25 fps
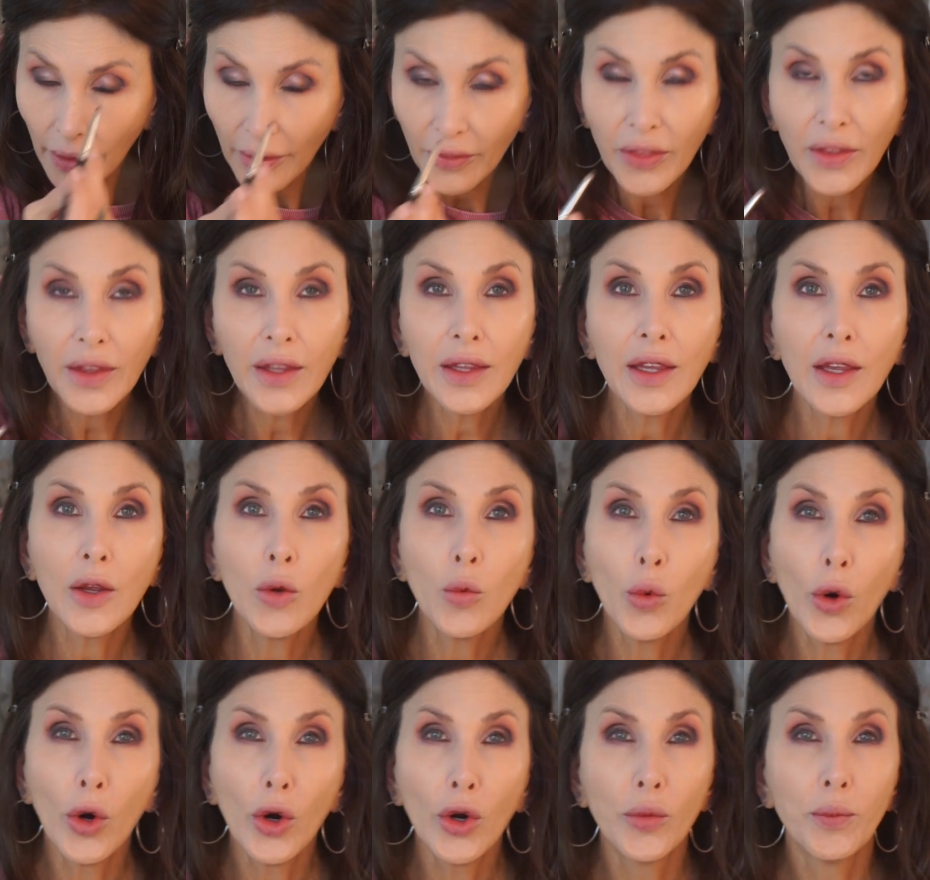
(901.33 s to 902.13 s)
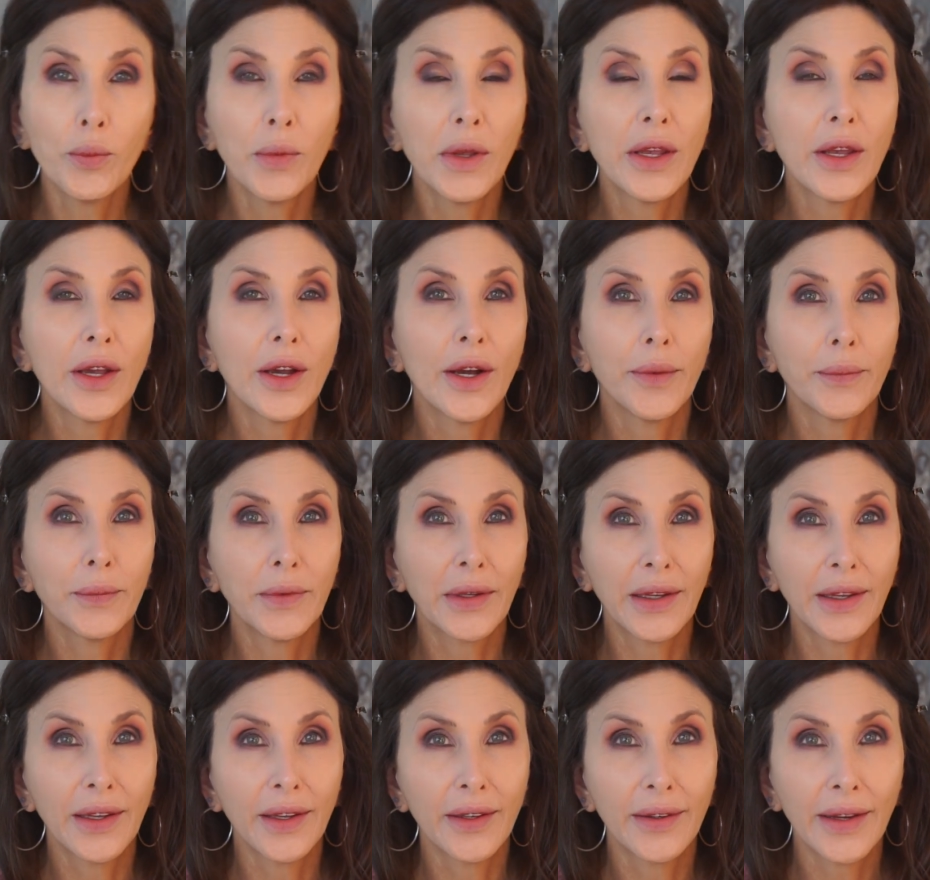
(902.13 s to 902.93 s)
I think he woke me up
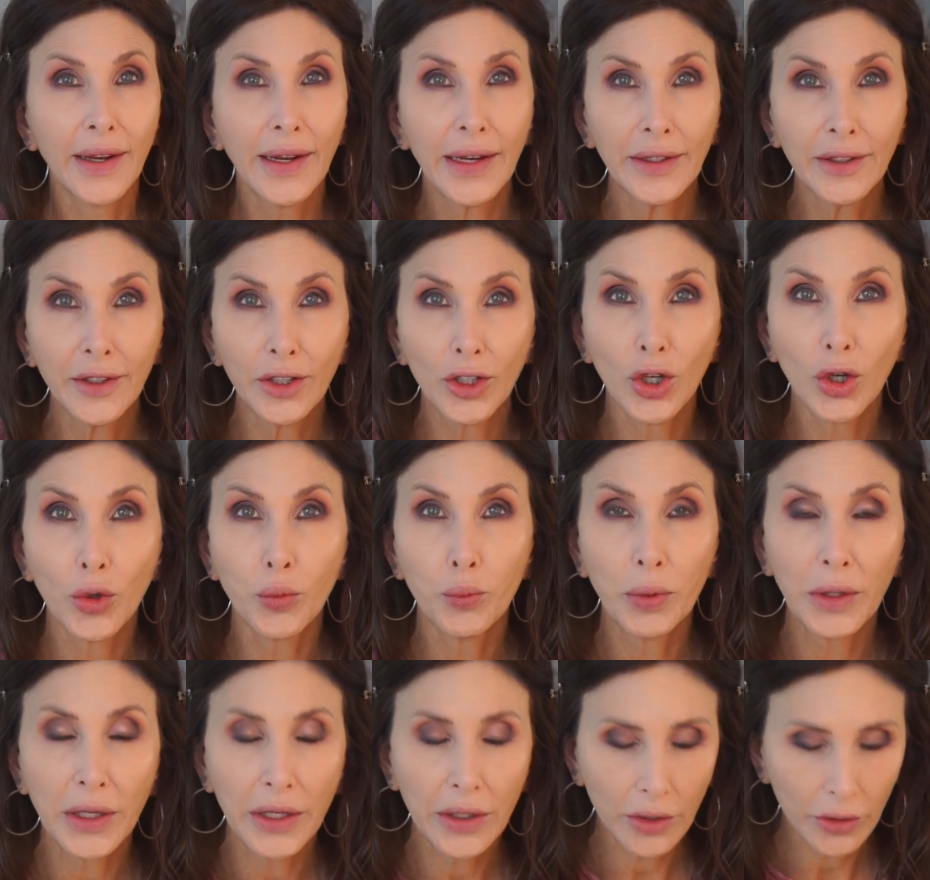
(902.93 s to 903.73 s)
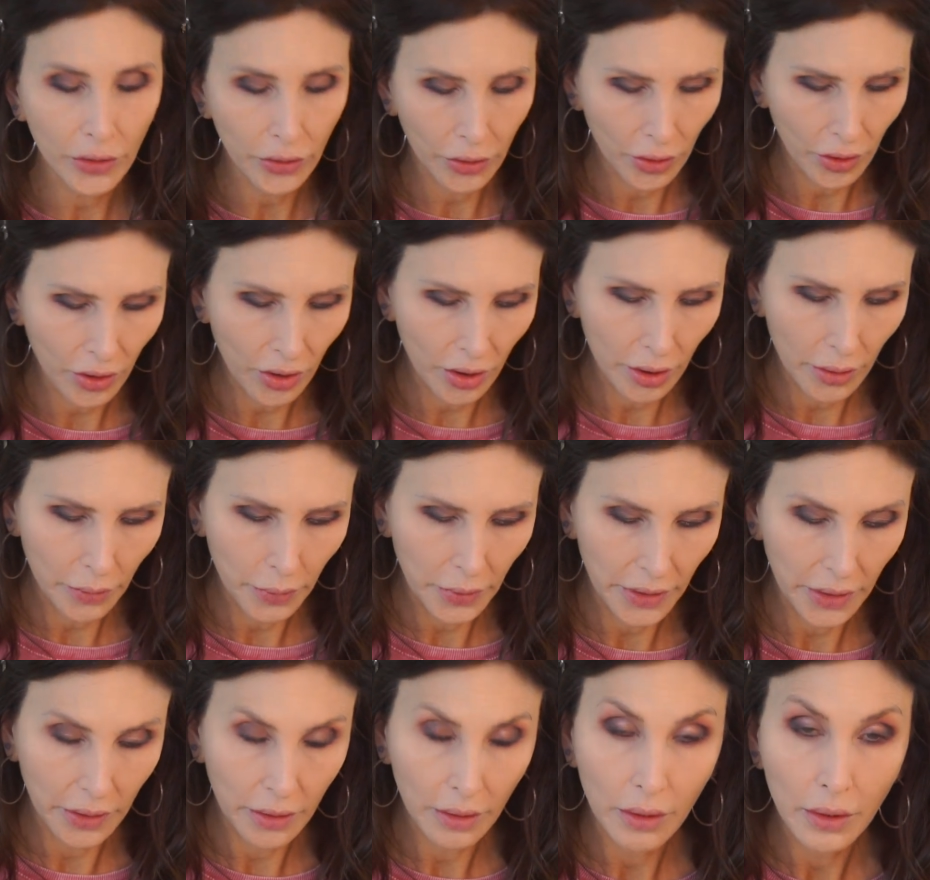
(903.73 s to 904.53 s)
to get down to go pee on the
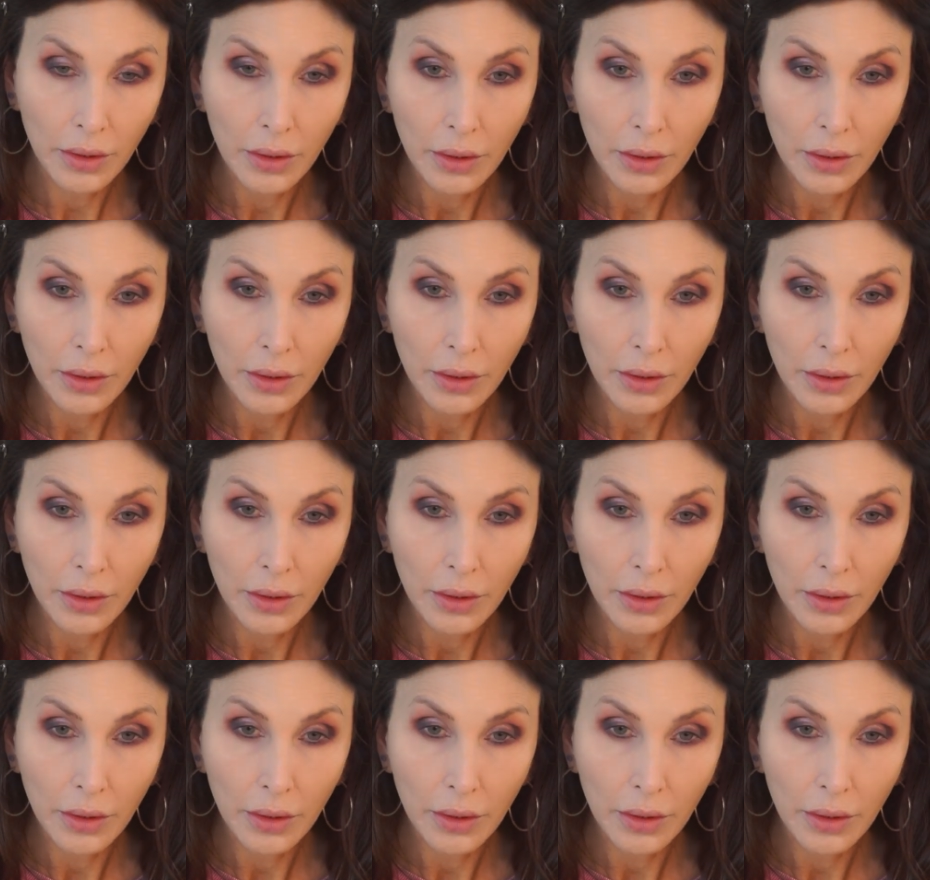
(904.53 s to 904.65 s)
carpet.